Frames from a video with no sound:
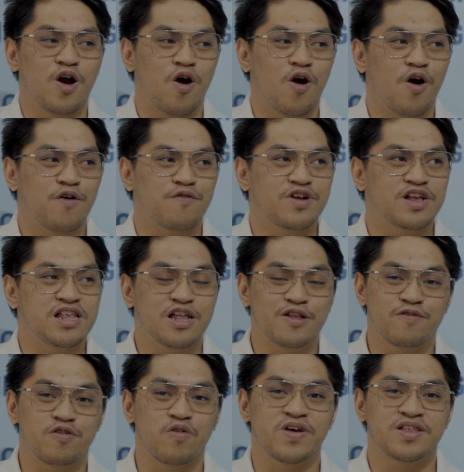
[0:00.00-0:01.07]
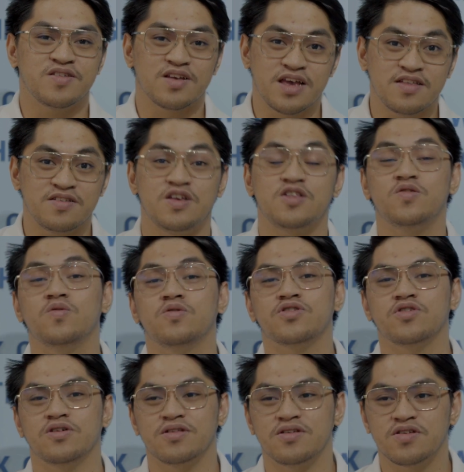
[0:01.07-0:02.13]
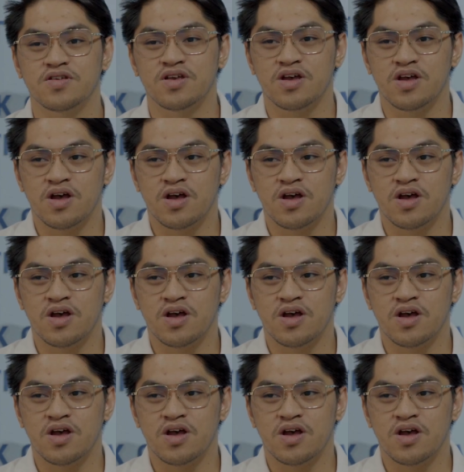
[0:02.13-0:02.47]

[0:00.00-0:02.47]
of really influencing institutions